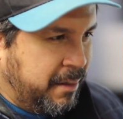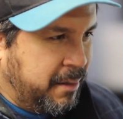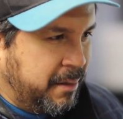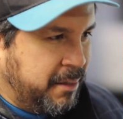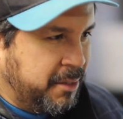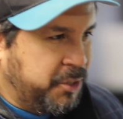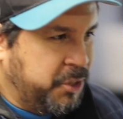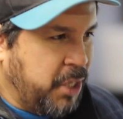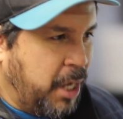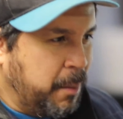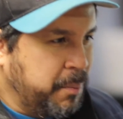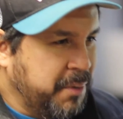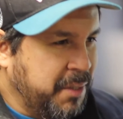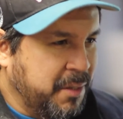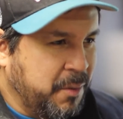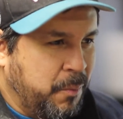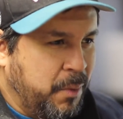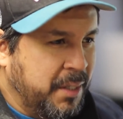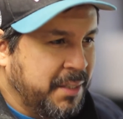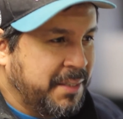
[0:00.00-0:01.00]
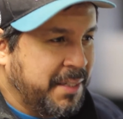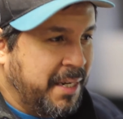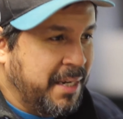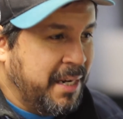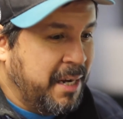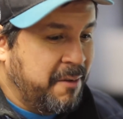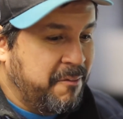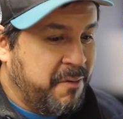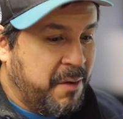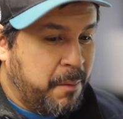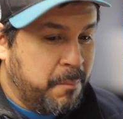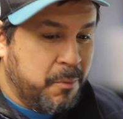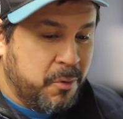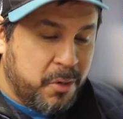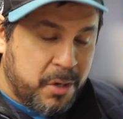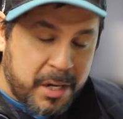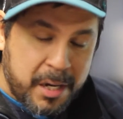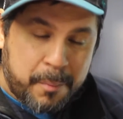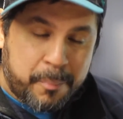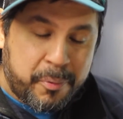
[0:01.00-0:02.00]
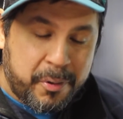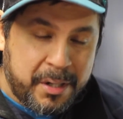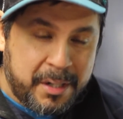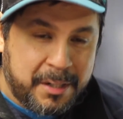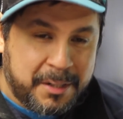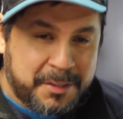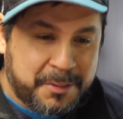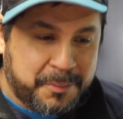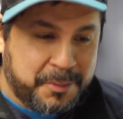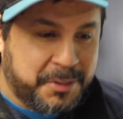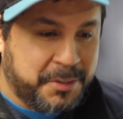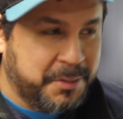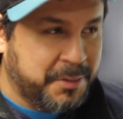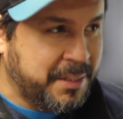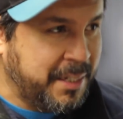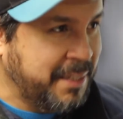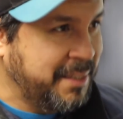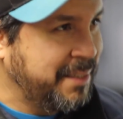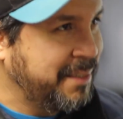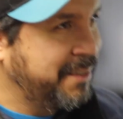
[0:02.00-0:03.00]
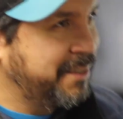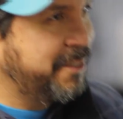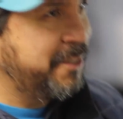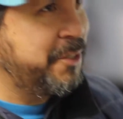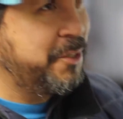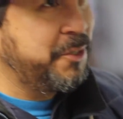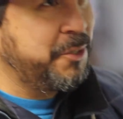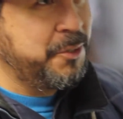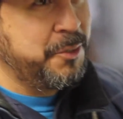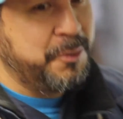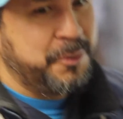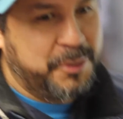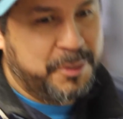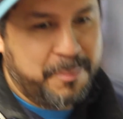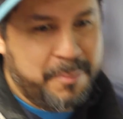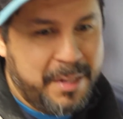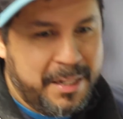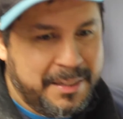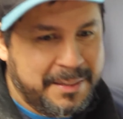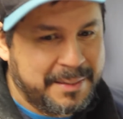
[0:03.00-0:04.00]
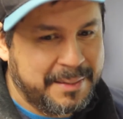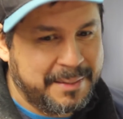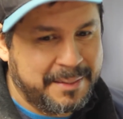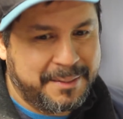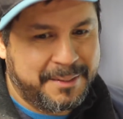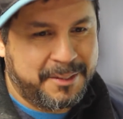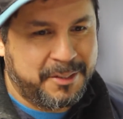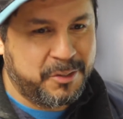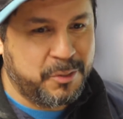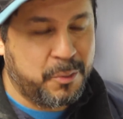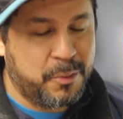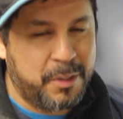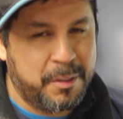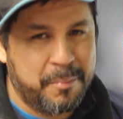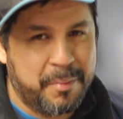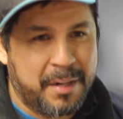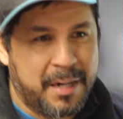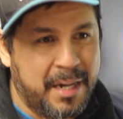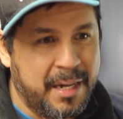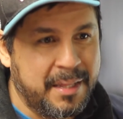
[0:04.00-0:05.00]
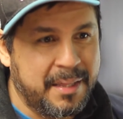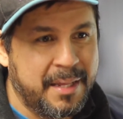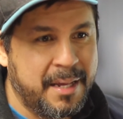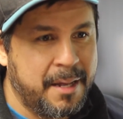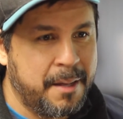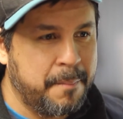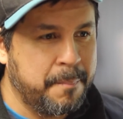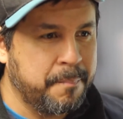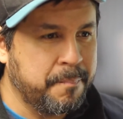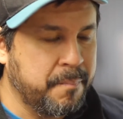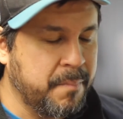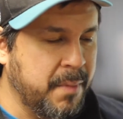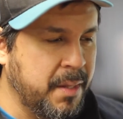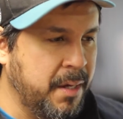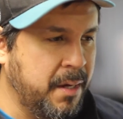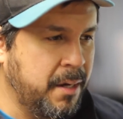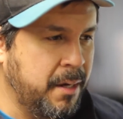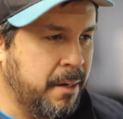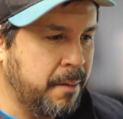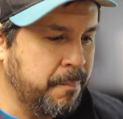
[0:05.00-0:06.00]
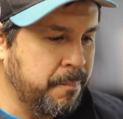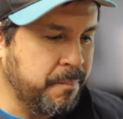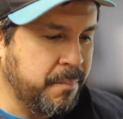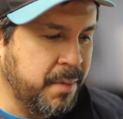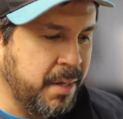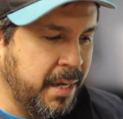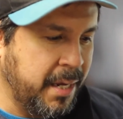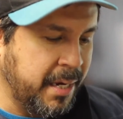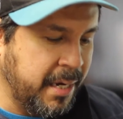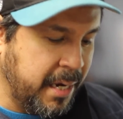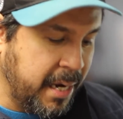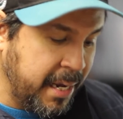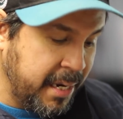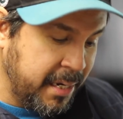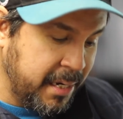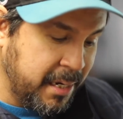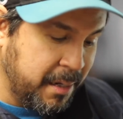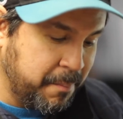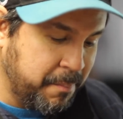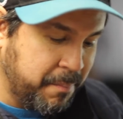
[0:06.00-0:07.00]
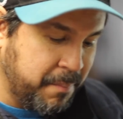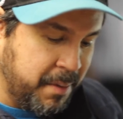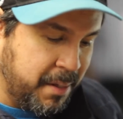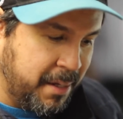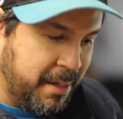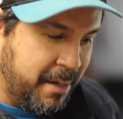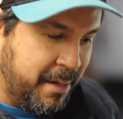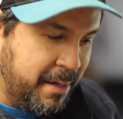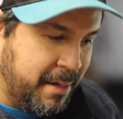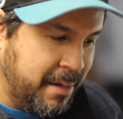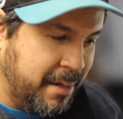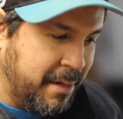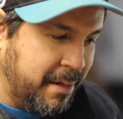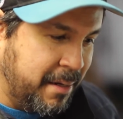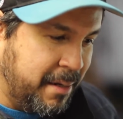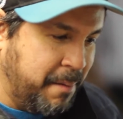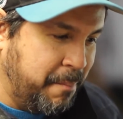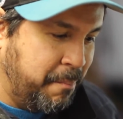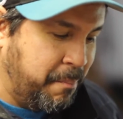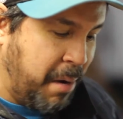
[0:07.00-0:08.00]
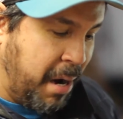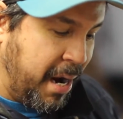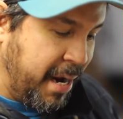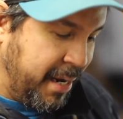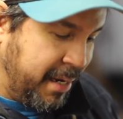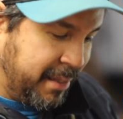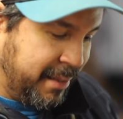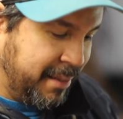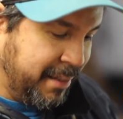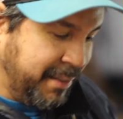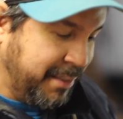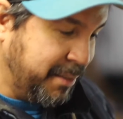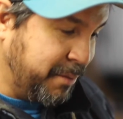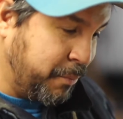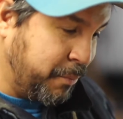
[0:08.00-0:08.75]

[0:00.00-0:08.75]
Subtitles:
shops on the west side, and I found Munguia Printers, which is like this huge, amazing story behind them. And I ended up buying this